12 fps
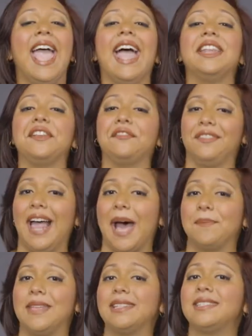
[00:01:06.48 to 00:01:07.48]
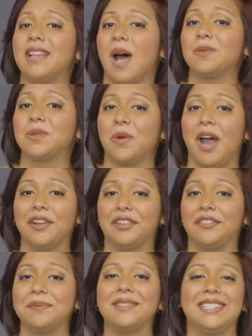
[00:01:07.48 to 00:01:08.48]
and a flap that stops water
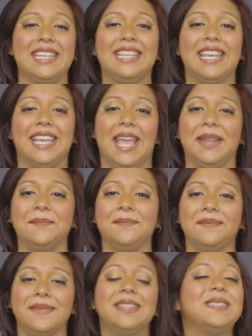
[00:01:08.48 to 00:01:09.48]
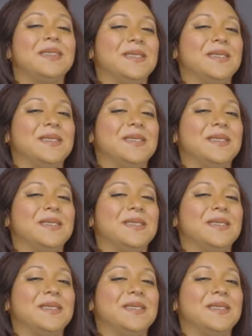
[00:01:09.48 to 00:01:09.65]
from sneaking in. So